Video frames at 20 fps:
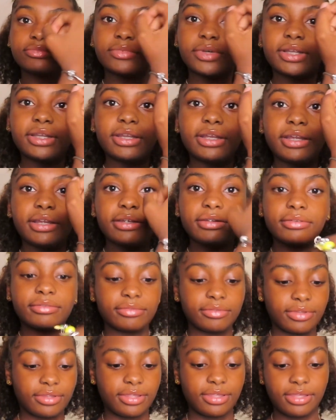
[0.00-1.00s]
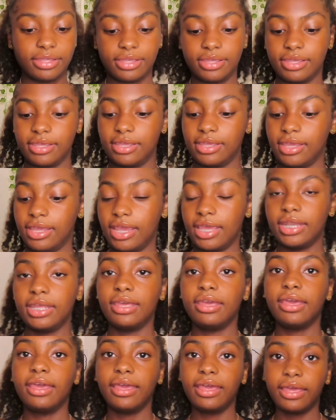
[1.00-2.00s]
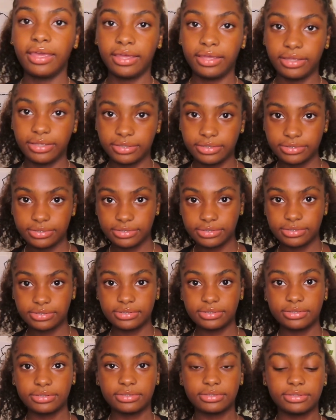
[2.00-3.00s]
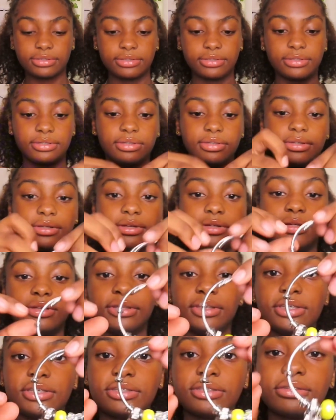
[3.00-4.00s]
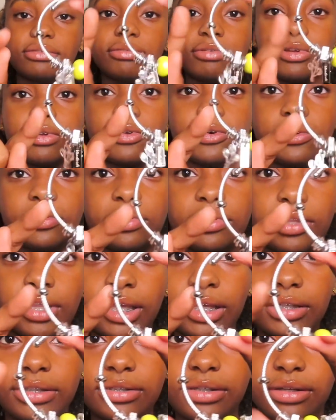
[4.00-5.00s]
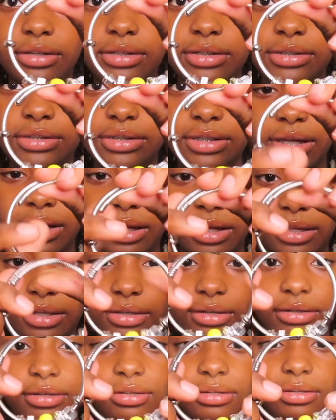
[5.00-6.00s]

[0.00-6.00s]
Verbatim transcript: right there and it has these two little things on the side